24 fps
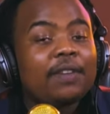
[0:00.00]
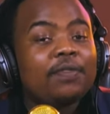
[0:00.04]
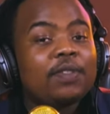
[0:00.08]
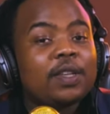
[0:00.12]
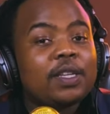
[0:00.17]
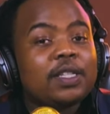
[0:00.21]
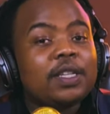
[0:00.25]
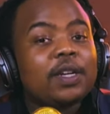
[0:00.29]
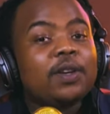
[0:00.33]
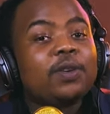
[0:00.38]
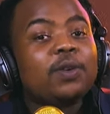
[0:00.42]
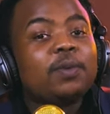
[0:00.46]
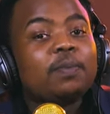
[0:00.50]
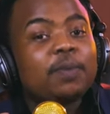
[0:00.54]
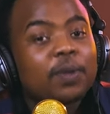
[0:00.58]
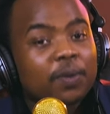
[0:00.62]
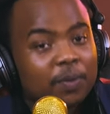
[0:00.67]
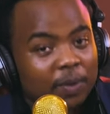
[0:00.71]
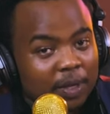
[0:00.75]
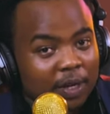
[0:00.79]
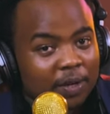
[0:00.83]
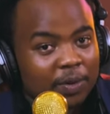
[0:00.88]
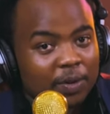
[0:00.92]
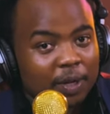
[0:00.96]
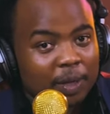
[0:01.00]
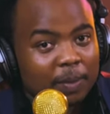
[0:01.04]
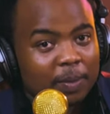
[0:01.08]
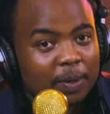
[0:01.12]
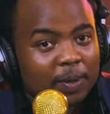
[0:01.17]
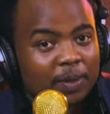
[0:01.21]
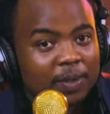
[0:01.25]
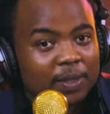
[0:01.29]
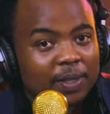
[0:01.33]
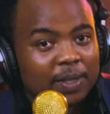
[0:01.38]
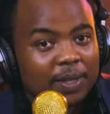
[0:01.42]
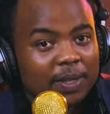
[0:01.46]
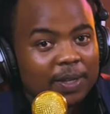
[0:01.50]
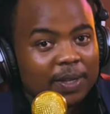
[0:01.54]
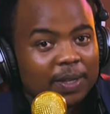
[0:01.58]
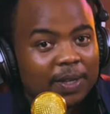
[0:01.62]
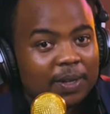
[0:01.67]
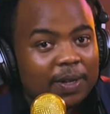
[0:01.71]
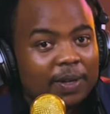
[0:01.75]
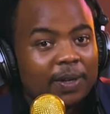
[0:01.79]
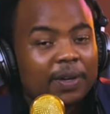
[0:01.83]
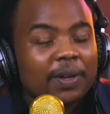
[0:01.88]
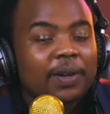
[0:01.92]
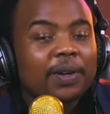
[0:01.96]
If there's a group that we can talk about,
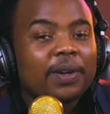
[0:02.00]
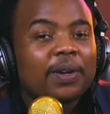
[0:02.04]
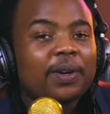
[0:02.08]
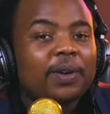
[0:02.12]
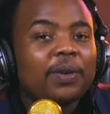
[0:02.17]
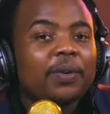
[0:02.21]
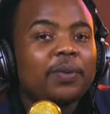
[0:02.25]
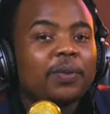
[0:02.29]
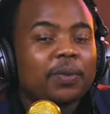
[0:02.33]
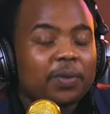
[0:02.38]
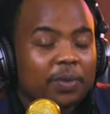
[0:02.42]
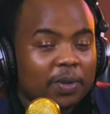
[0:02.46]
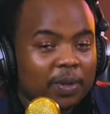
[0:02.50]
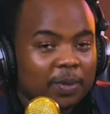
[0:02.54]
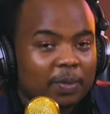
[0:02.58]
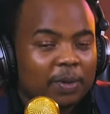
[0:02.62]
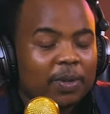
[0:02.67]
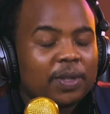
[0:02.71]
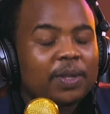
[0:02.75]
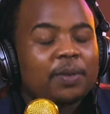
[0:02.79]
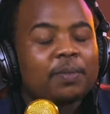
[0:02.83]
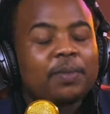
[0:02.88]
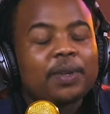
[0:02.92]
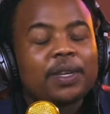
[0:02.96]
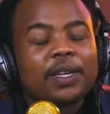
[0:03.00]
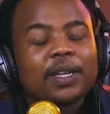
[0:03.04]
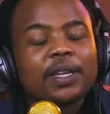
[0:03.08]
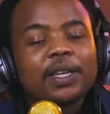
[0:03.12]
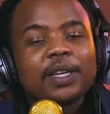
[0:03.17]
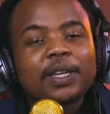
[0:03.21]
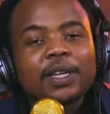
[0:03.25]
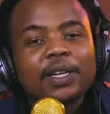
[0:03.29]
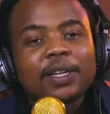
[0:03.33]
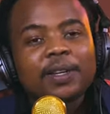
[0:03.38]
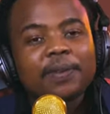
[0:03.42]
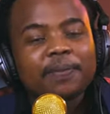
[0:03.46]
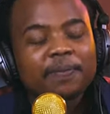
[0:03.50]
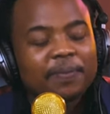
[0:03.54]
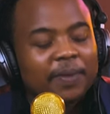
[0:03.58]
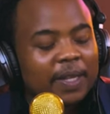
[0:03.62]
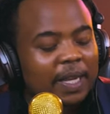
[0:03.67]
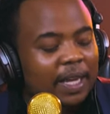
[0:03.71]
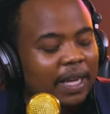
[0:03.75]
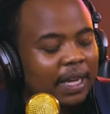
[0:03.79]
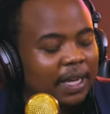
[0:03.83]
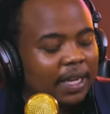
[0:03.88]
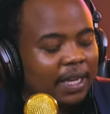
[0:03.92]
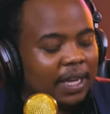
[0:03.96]
we'll talk about them.
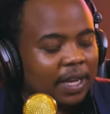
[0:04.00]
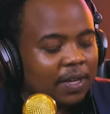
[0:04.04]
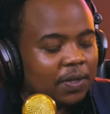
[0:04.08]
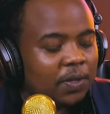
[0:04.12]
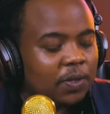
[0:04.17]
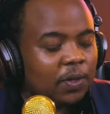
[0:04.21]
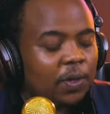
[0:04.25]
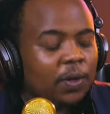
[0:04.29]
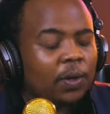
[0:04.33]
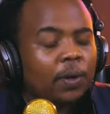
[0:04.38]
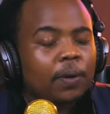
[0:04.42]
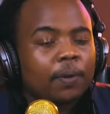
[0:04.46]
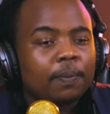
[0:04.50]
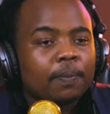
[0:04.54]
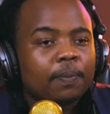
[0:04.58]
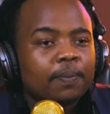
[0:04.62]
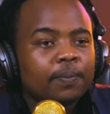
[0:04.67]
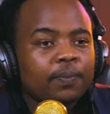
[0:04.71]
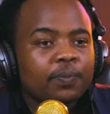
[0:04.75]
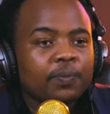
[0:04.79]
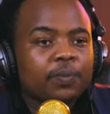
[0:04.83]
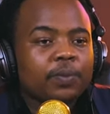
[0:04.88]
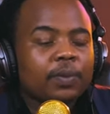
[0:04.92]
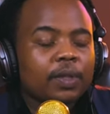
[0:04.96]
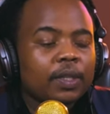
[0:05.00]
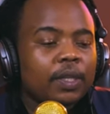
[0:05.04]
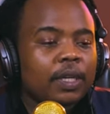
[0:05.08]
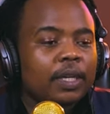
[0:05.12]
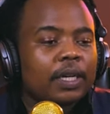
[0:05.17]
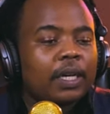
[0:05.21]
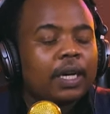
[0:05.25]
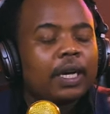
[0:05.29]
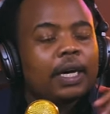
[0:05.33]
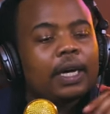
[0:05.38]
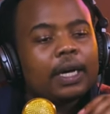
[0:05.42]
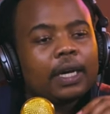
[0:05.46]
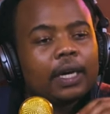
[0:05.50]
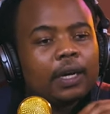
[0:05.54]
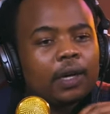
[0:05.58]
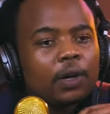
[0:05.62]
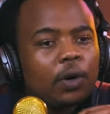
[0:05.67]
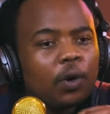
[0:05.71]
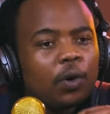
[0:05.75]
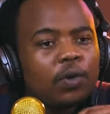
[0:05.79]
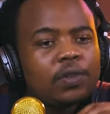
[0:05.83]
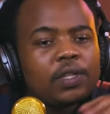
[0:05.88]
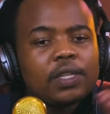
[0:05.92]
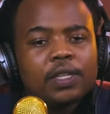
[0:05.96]
Yeah, so
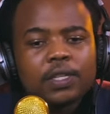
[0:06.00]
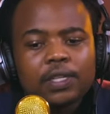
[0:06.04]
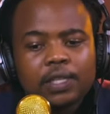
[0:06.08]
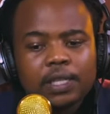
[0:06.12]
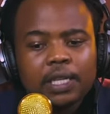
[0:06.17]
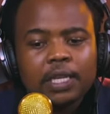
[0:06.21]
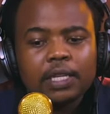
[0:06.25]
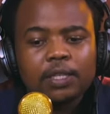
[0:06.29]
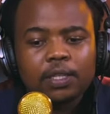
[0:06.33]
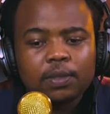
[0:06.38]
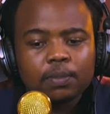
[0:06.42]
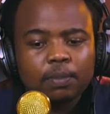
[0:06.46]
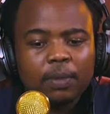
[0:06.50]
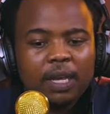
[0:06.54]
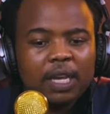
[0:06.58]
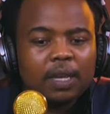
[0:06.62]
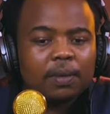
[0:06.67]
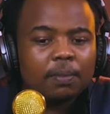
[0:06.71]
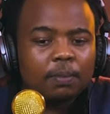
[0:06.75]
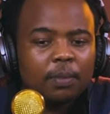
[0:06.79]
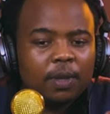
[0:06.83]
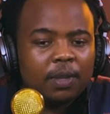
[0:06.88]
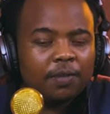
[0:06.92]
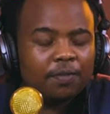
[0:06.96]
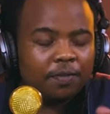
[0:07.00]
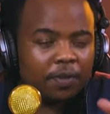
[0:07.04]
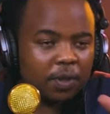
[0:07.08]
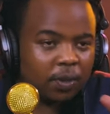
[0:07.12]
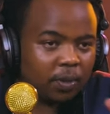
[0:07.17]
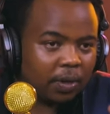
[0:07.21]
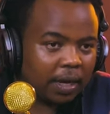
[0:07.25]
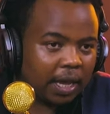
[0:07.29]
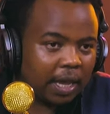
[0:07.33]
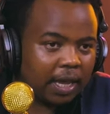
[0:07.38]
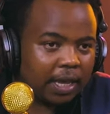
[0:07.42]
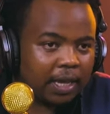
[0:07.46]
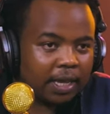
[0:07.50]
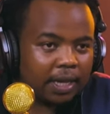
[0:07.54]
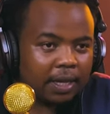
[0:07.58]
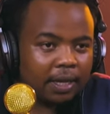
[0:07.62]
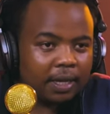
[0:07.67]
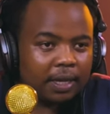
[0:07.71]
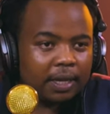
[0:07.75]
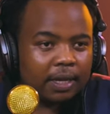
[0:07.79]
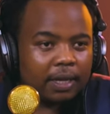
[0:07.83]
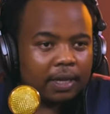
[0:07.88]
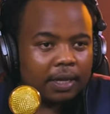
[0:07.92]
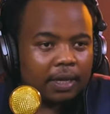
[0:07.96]
all these things make me feel
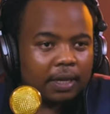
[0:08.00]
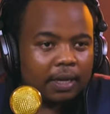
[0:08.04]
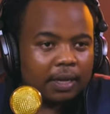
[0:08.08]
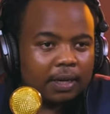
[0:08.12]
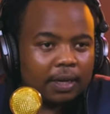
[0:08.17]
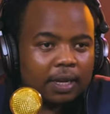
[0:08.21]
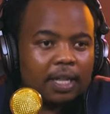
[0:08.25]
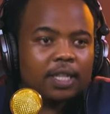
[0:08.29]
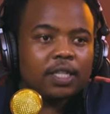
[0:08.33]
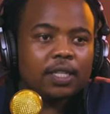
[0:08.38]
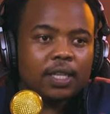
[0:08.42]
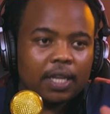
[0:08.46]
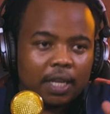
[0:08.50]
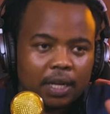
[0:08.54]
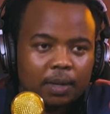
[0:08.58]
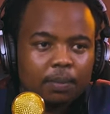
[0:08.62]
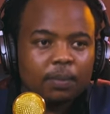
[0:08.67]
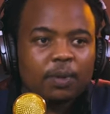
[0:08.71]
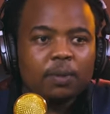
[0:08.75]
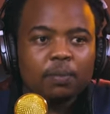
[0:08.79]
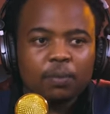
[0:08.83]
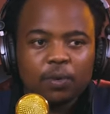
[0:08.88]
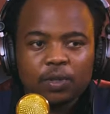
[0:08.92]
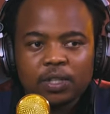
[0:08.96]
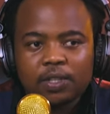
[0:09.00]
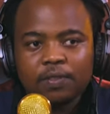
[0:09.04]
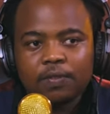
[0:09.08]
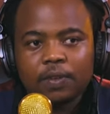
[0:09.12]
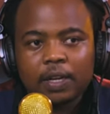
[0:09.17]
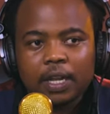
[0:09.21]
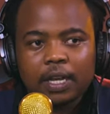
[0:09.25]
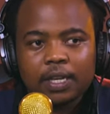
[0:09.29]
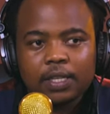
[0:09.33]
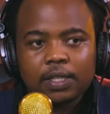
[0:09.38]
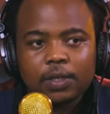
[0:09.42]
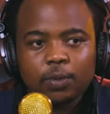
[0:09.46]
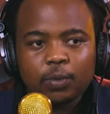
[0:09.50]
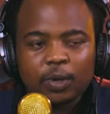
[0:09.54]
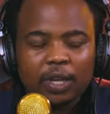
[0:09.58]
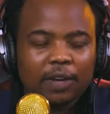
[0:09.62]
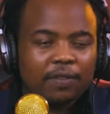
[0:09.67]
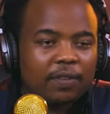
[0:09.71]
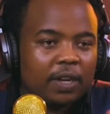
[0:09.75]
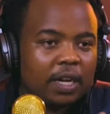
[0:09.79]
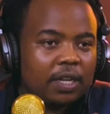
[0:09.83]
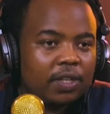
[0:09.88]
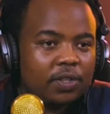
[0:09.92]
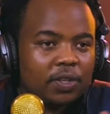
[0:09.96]
like, let's get a bit more civilized.
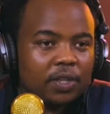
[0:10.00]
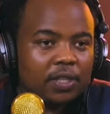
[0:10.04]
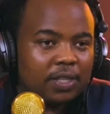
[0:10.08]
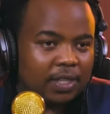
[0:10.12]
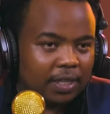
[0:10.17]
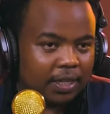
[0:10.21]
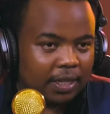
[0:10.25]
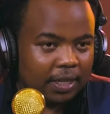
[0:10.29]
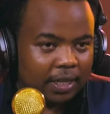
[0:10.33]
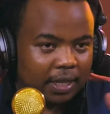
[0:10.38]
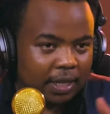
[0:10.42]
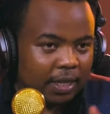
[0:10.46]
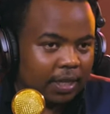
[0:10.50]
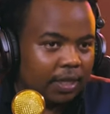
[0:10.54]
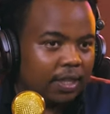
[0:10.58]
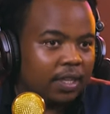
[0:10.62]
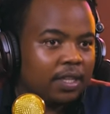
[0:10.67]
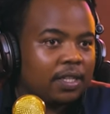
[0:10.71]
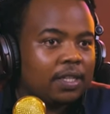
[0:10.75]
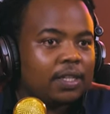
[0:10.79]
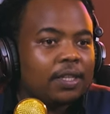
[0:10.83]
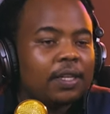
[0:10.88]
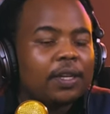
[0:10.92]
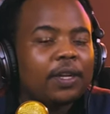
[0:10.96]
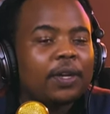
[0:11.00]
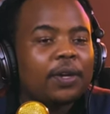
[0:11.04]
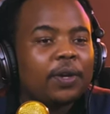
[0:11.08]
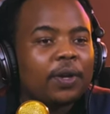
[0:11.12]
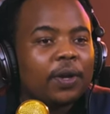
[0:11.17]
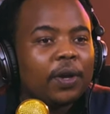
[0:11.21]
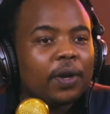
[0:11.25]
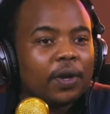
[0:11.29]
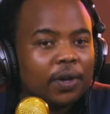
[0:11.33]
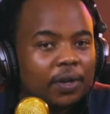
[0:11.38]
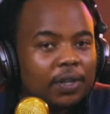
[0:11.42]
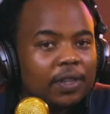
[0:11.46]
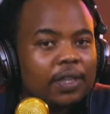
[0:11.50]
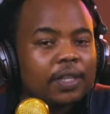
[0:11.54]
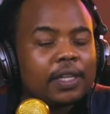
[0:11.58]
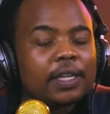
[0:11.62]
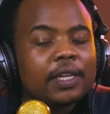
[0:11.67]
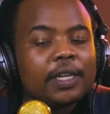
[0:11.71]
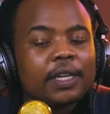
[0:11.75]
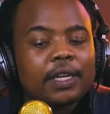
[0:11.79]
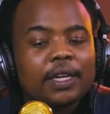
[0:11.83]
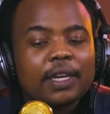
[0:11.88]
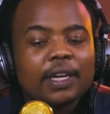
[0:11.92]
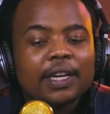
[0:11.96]
We have countries in this
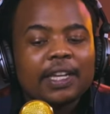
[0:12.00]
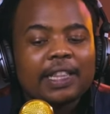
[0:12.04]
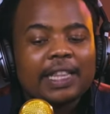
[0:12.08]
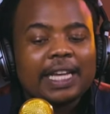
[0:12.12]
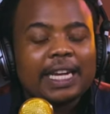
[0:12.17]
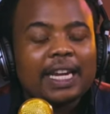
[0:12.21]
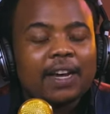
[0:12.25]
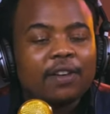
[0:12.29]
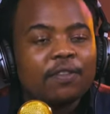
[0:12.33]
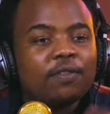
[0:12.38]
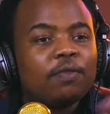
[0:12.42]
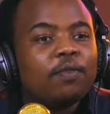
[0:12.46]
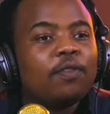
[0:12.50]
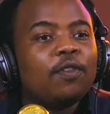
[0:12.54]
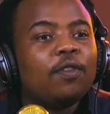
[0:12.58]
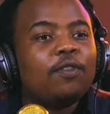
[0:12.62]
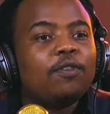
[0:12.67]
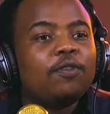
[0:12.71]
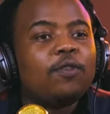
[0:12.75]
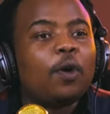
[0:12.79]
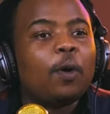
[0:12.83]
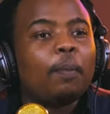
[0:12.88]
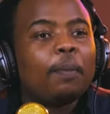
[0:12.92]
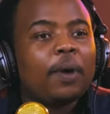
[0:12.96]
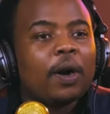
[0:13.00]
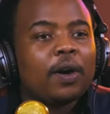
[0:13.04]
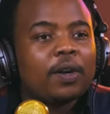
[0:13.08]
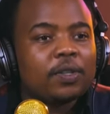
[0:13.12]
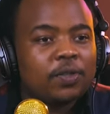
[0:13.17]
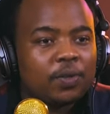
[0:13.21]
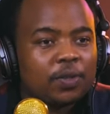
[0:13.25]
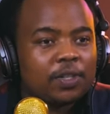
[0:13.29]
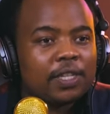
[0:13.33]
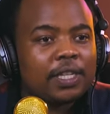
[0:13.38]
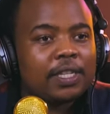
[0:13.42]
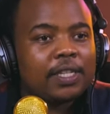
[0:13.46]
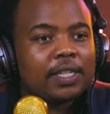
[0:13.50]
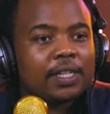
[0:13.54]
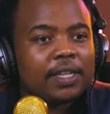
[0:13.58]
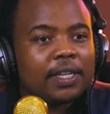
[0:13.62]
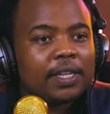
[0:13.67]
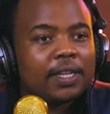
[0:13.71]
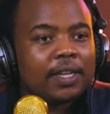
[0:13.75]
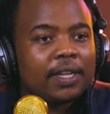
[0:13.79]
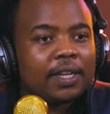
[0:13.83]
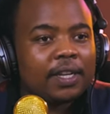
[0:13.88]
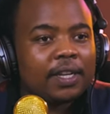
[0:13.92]
earth that have four power sources.